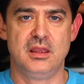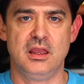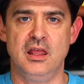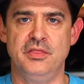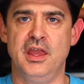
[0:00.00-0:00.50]

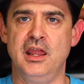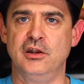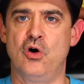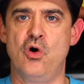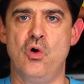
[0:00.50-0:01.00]
And
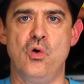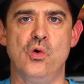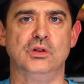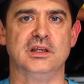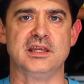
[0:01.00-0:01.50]
then,
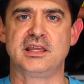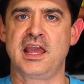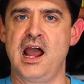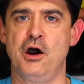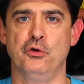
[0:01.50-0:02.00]
holy
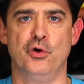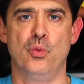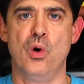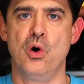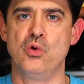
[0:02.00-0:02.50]
cow, the
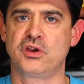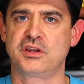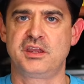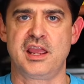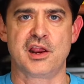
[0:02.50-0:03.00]

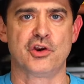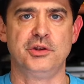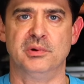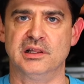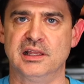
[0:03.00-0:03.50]
woke
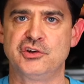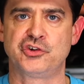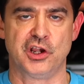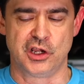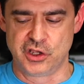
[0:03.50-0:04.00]
Karen
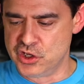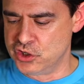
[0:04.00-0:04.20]
militia.